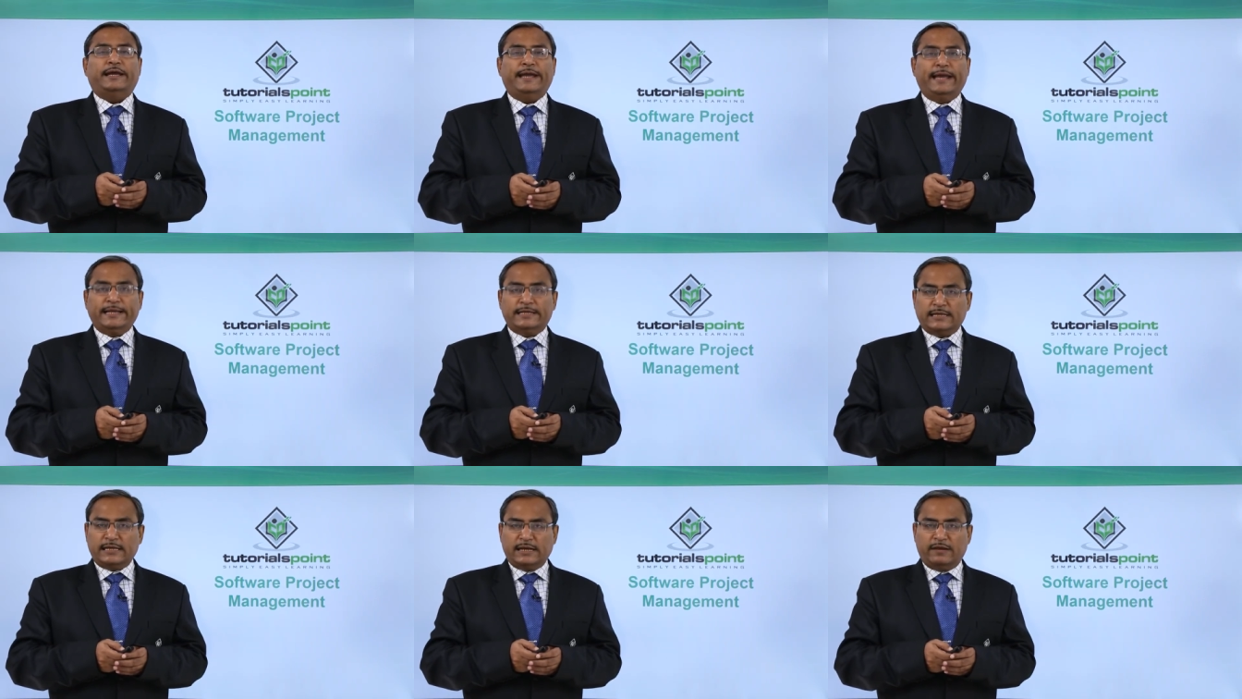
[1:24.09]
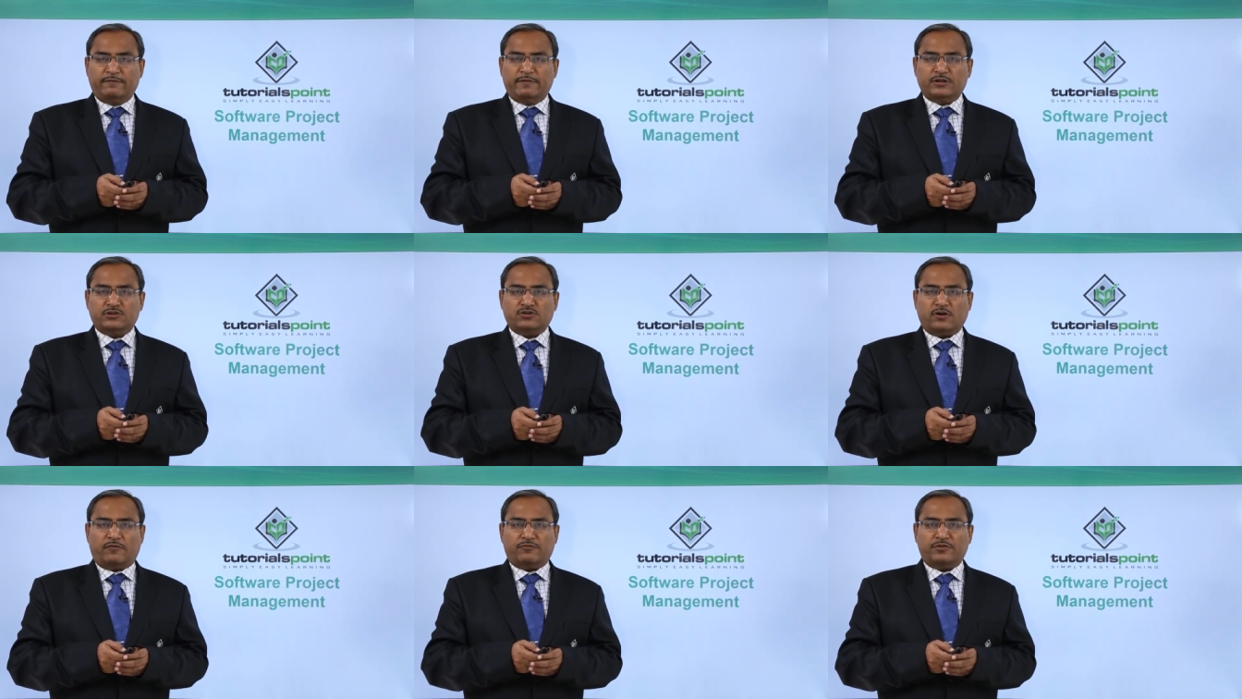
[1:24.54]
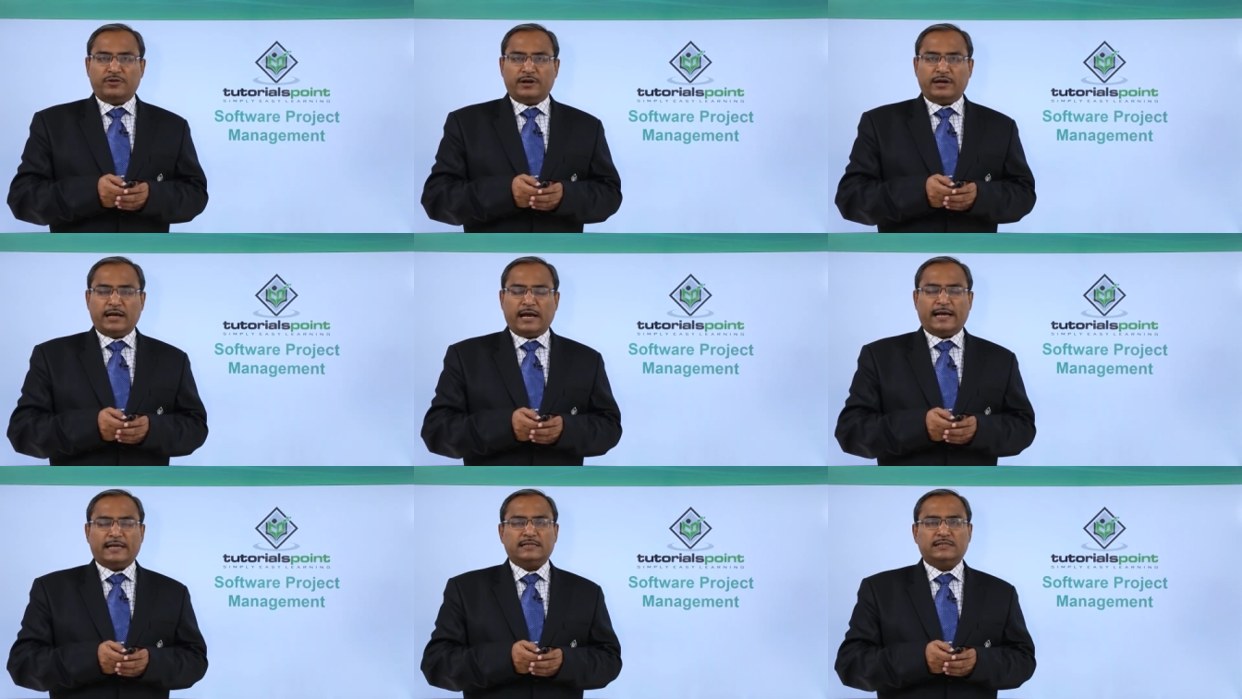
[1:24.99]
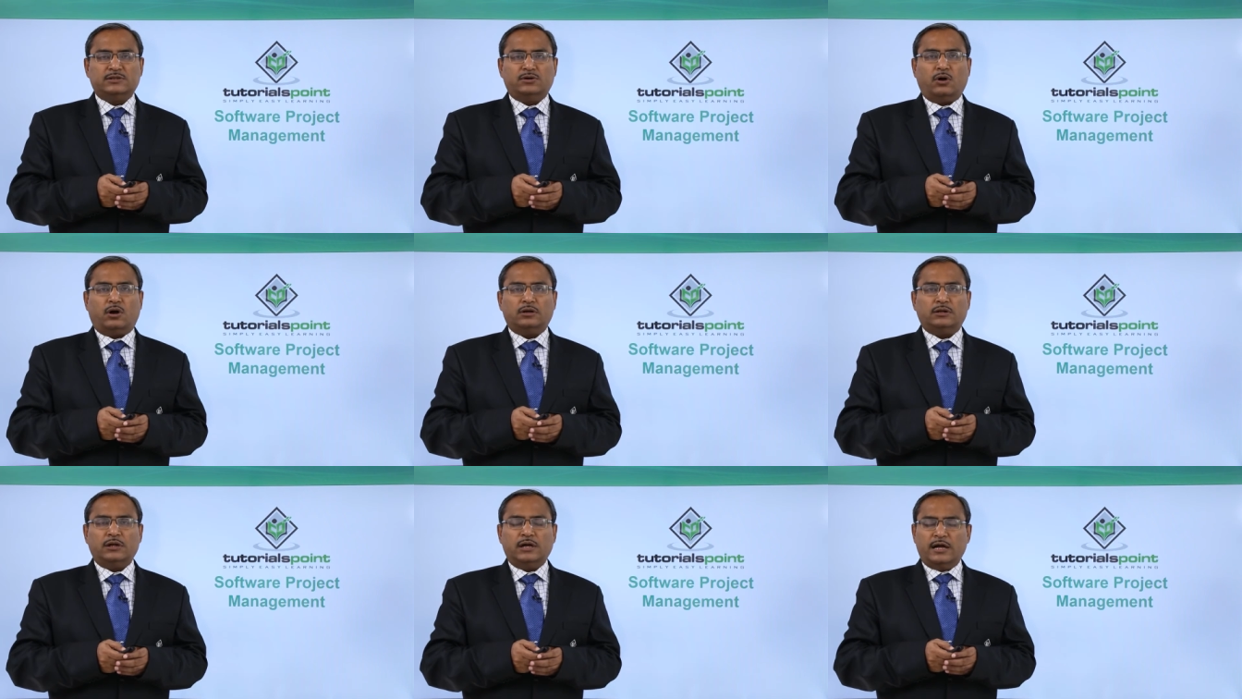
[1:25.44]
each and every software has
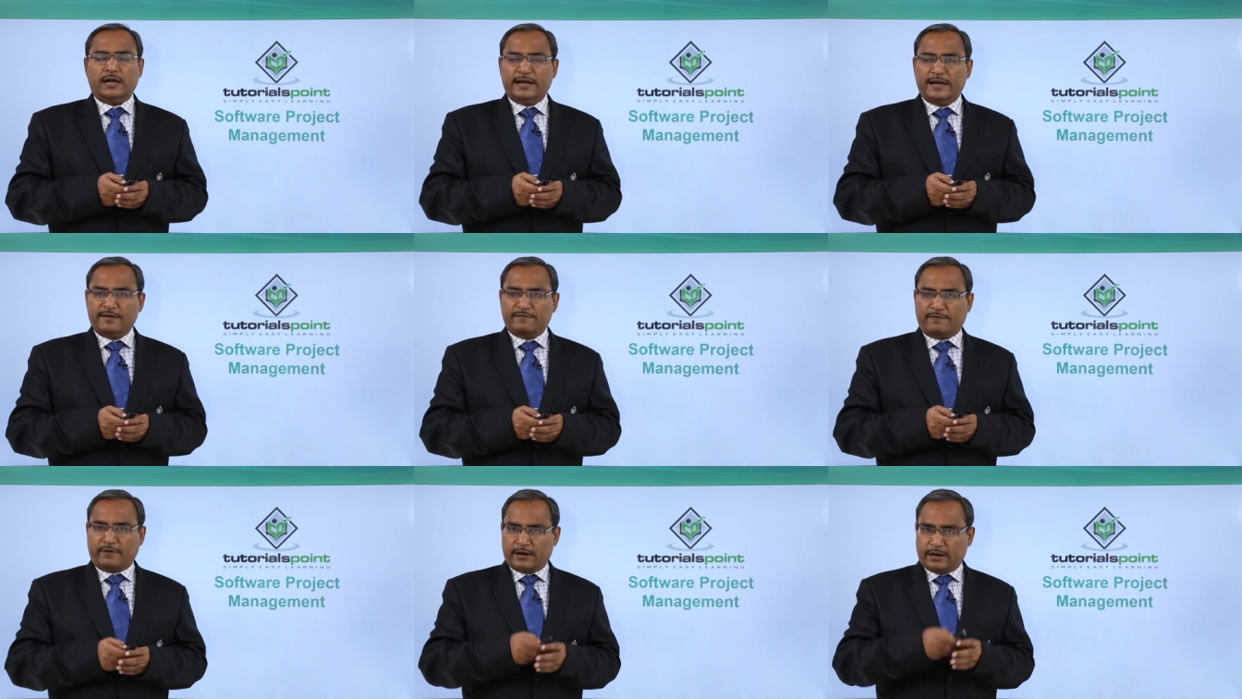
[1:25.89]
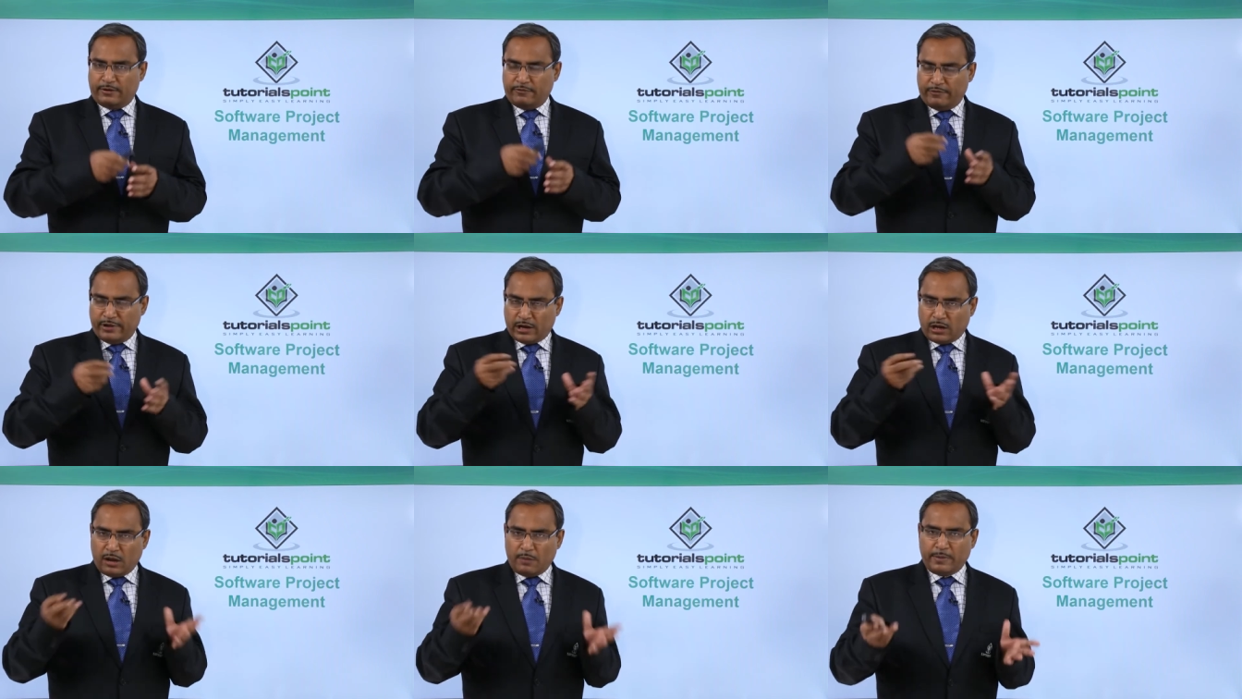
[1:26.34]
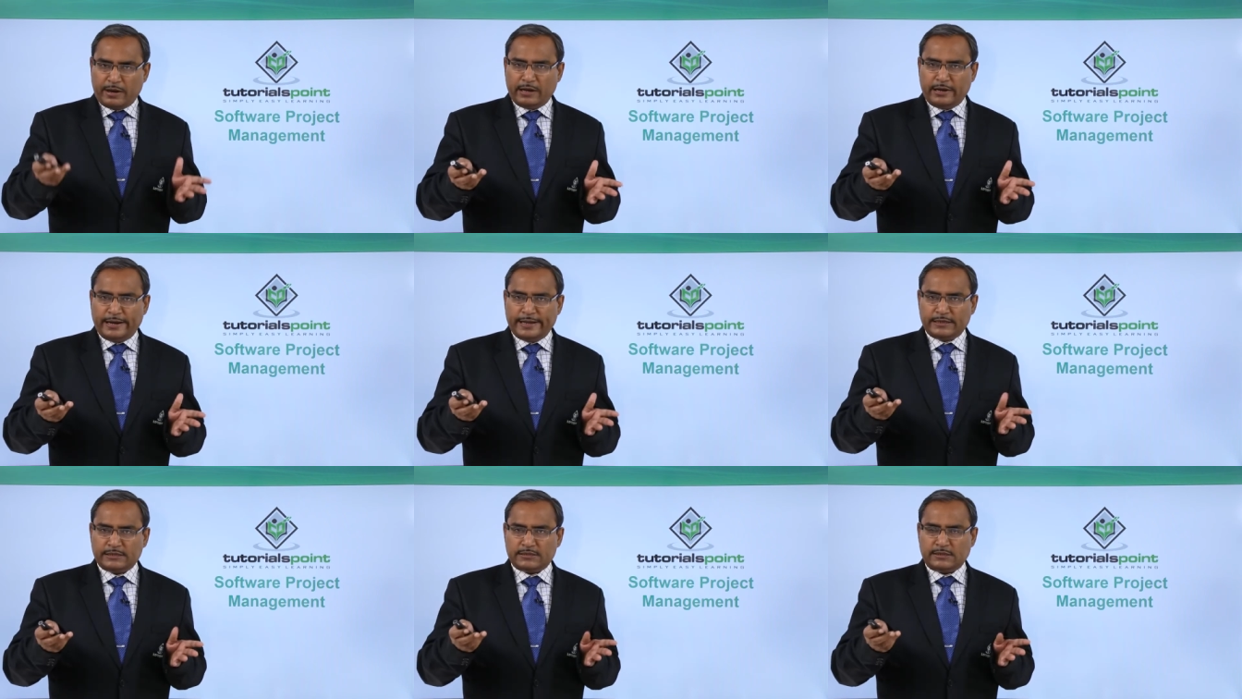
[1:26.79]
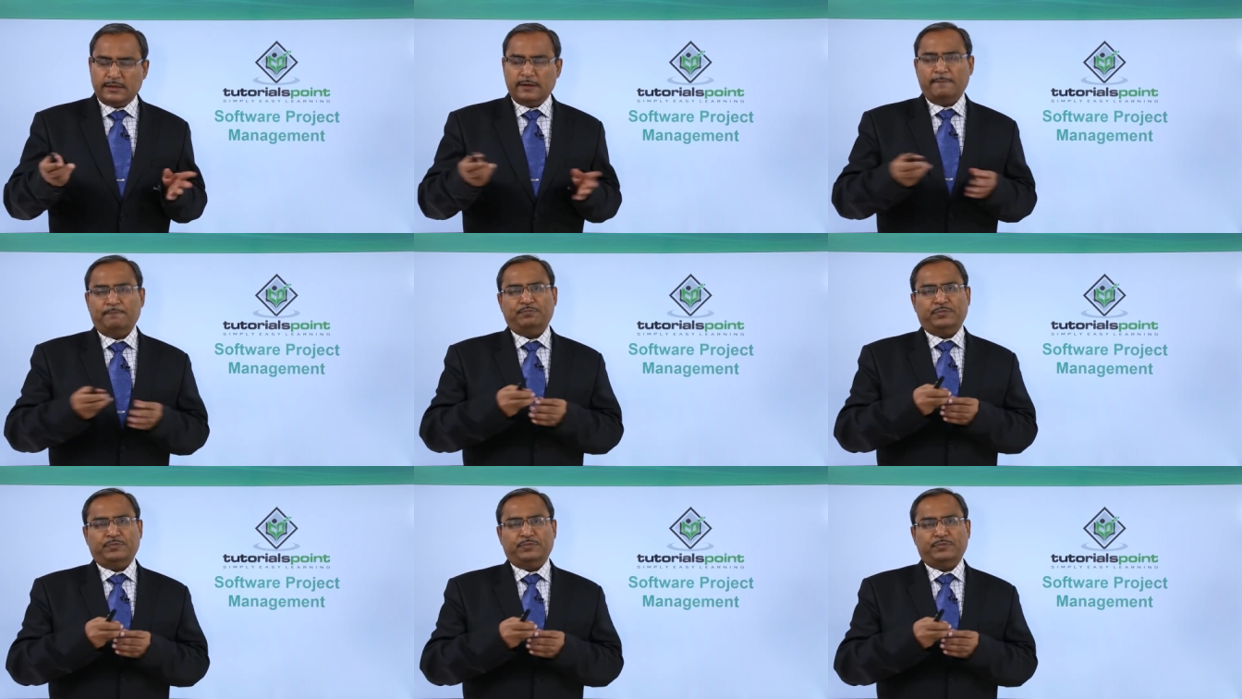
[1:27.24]
got different requirement list,